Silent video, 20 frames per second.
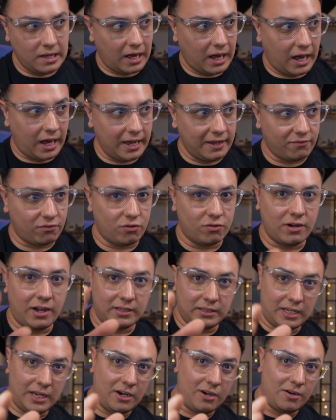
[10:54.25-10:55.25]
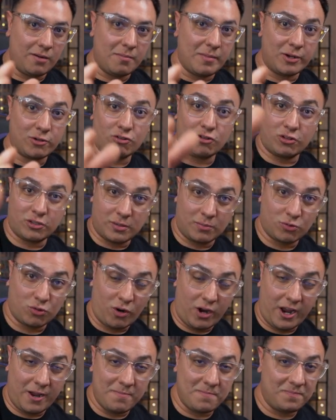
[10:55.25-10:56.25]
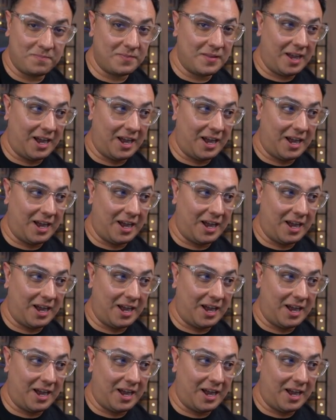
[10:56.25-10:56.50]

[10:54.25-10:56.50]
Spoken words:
If you're not there, make sure to subscribe.